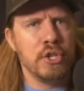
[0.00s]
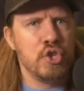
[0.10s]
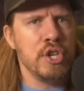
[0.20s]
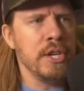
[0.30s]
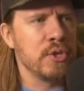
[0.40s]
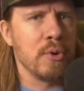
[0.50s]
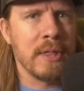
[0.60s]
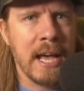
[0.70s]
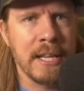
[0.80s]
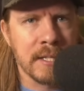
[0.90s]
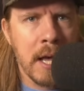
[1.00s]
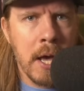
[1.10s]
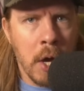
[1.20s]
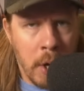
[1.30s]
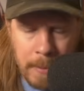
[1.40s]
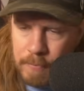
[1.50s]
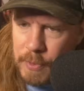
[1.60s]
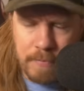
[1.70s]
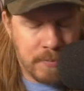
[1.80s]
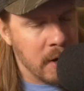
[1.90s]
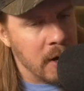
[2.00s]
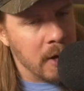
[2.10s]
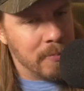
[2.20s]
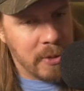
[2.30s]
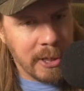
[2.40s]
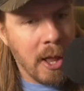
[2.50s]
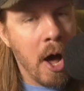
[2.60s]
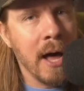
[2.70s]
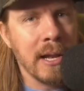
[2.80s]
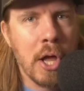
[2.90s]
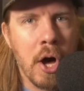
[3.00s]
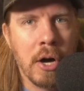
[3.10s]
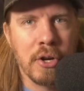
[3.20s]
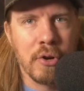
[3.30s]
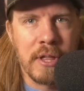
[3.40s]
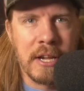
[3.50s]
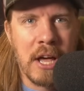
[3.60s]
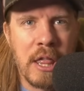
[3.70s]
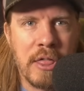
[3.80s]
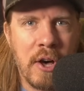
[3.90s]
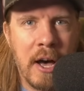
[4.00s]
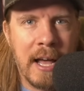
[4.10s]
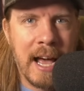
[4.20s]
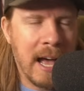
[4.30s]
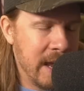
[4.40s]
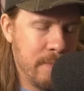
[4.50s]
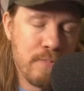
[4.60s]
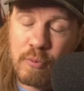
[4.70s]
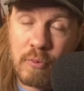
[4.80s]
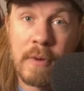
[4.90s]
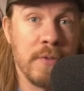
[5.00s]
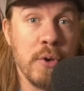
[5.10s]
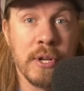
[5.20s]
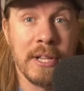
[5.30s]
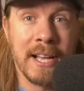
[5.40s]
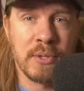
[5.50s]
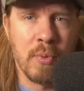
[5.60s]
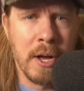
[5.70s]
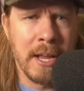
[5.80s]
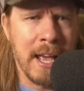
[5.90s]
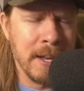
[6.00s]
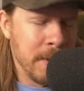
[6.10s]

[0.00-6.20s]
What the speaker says: jeezer, that is a lot longer than I thought. I reviewed the last one, and